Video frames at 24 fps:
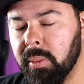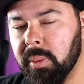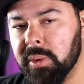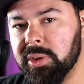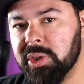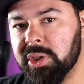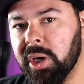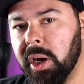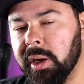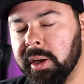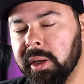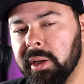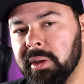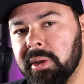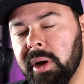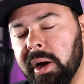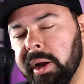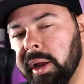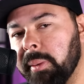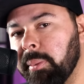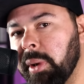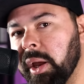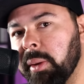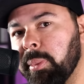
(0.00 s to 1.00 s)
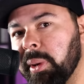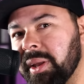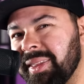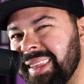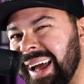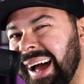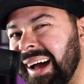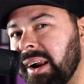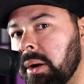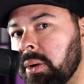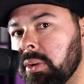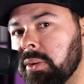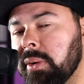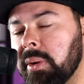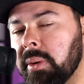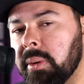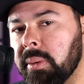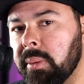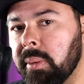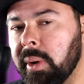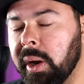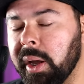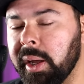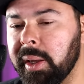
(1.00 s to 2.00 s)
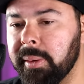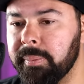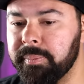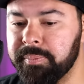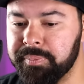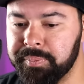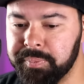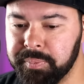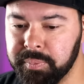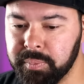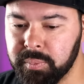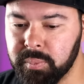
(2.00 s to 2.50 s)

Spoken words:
talking Mike McDonald, right?